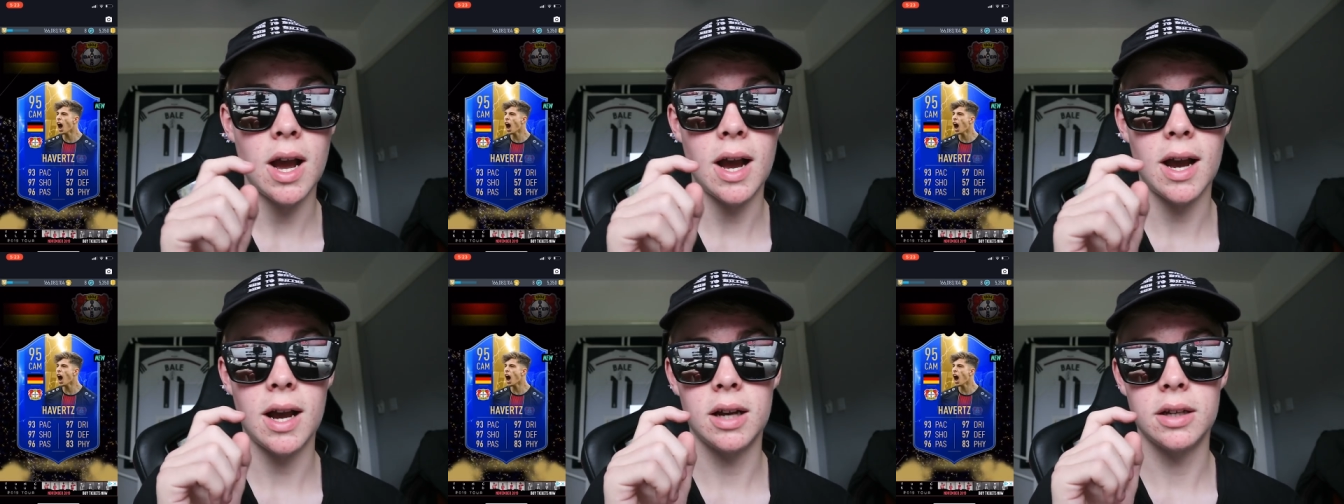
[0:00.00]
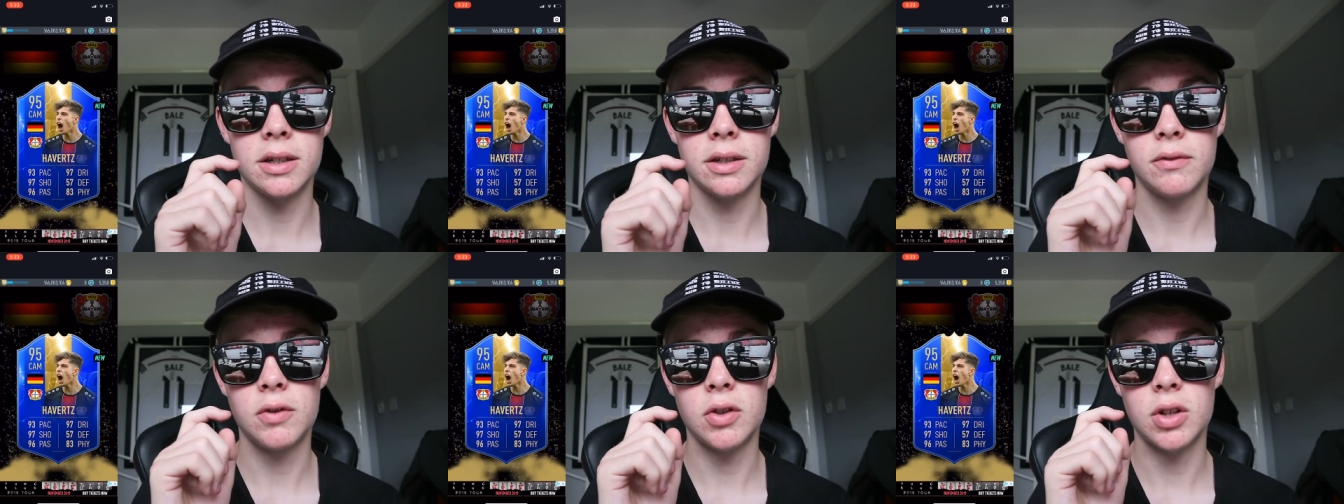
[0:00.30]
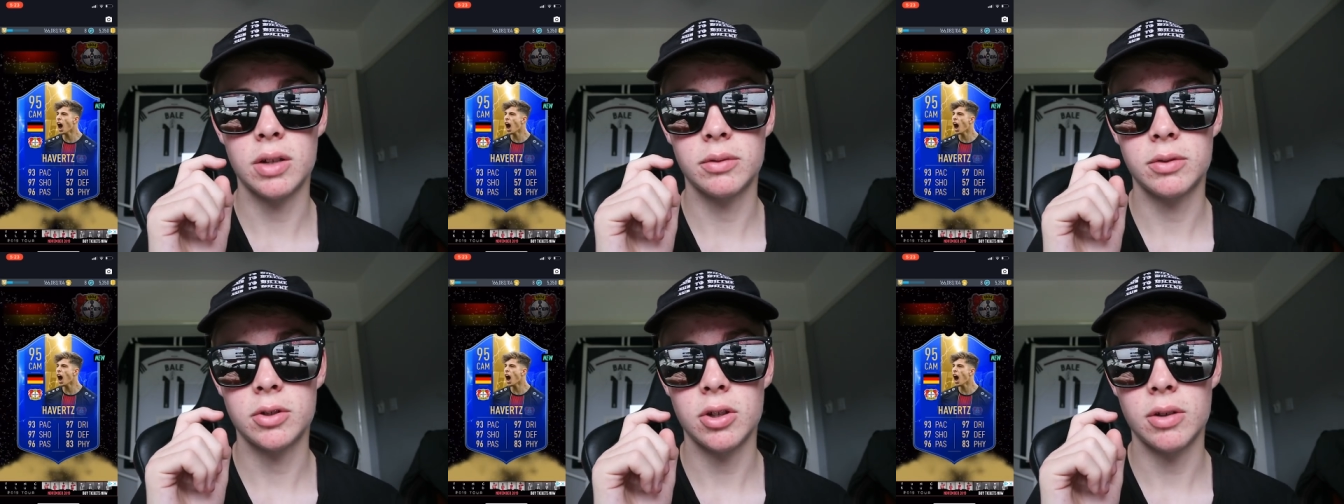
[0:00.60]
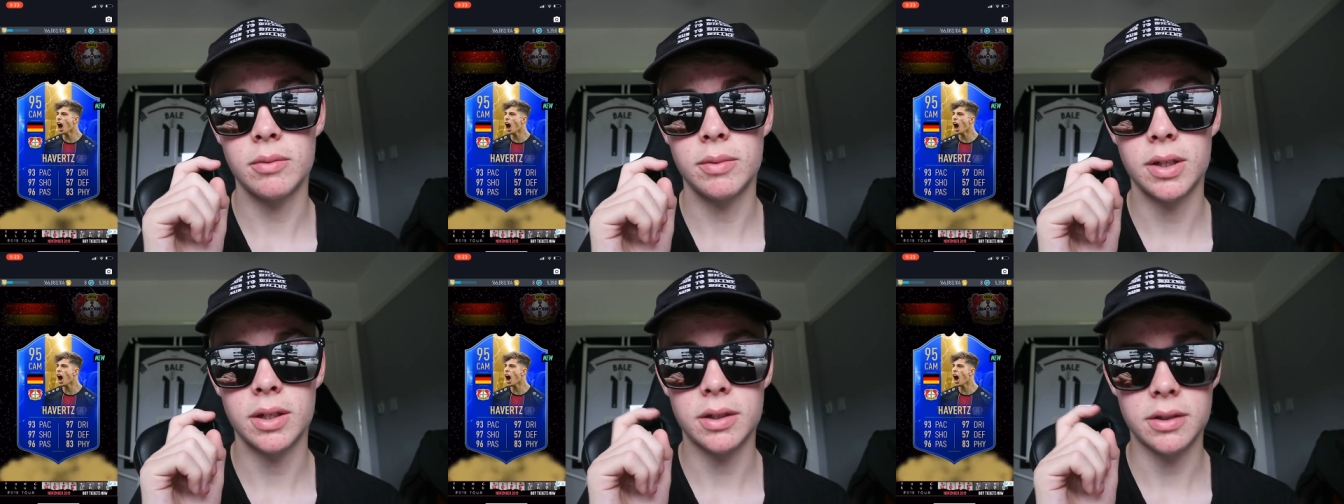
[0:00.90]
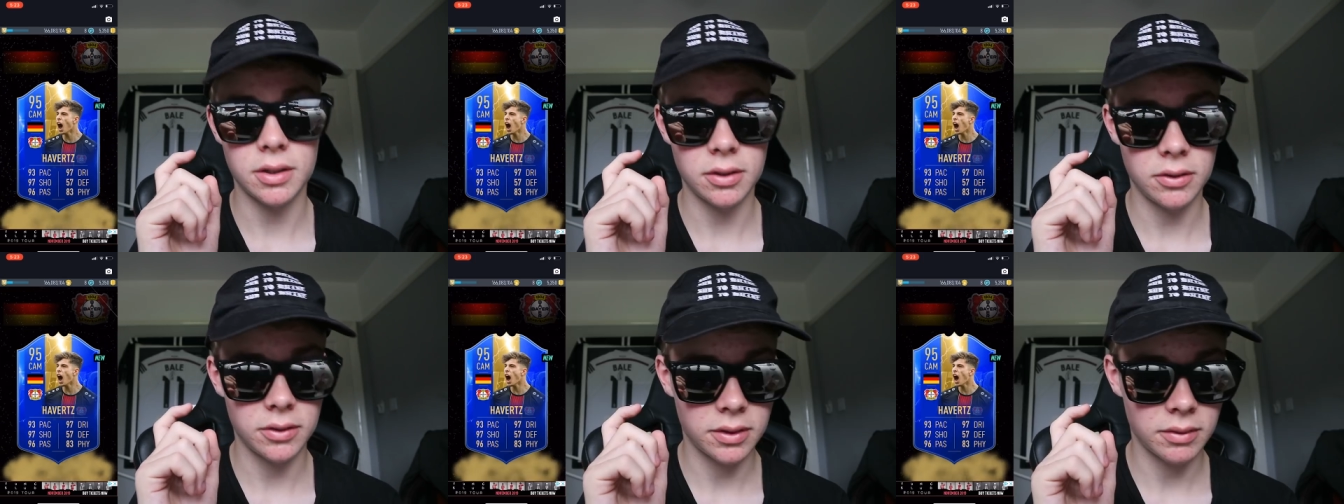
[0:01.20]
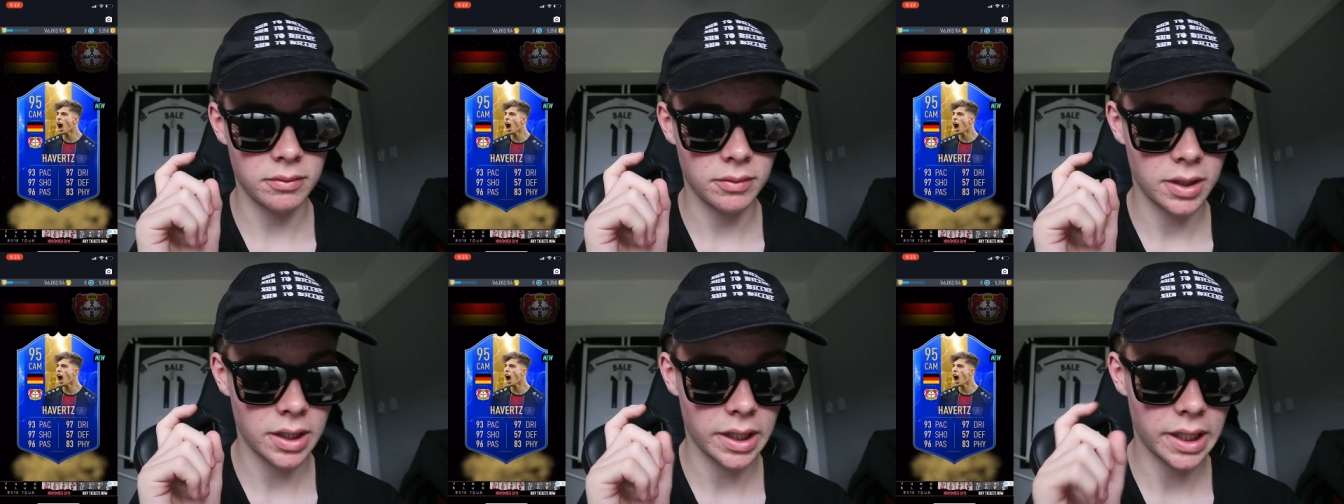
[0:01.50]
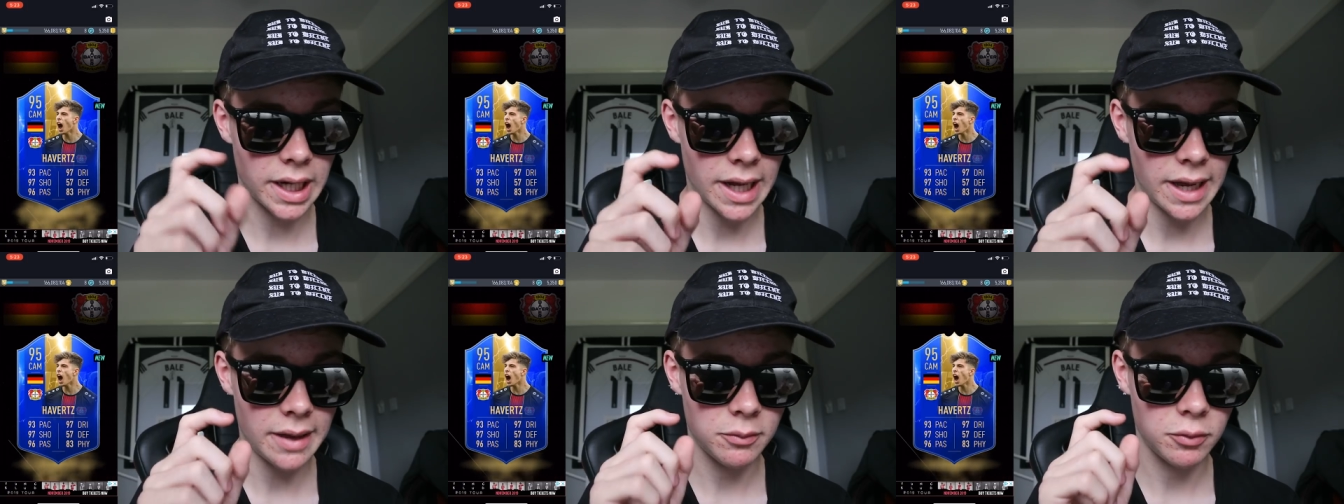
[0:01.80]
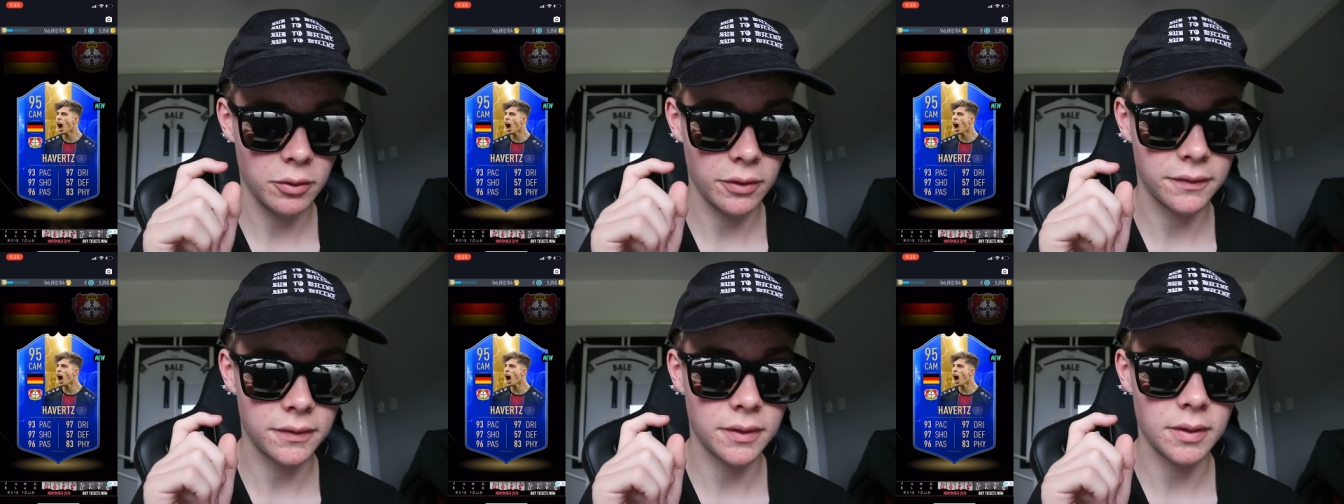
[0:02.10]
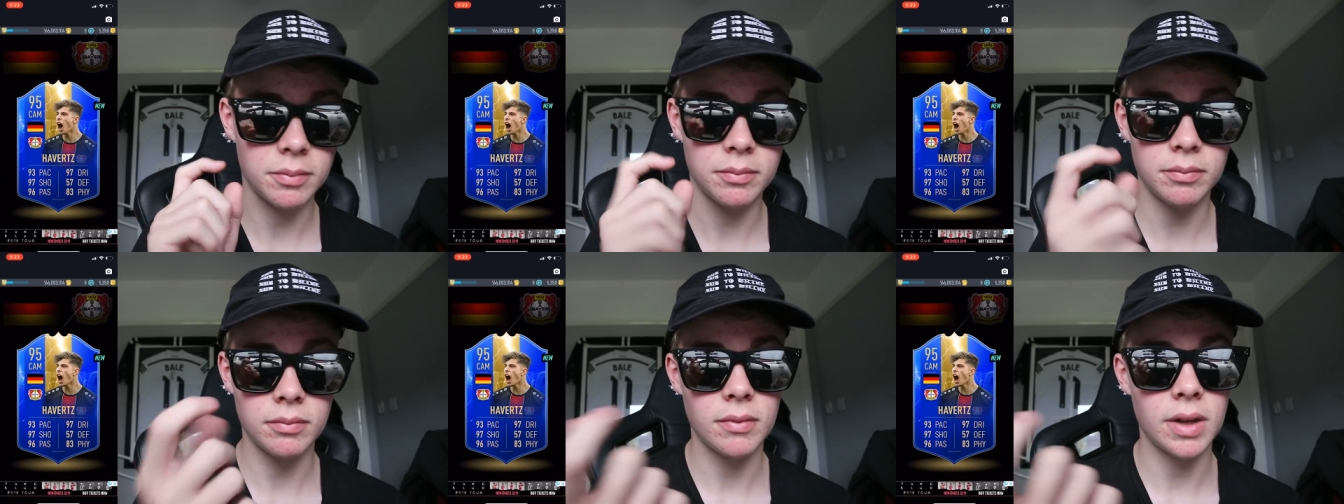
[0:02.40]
And if you'd like to try and get to some collab with uh,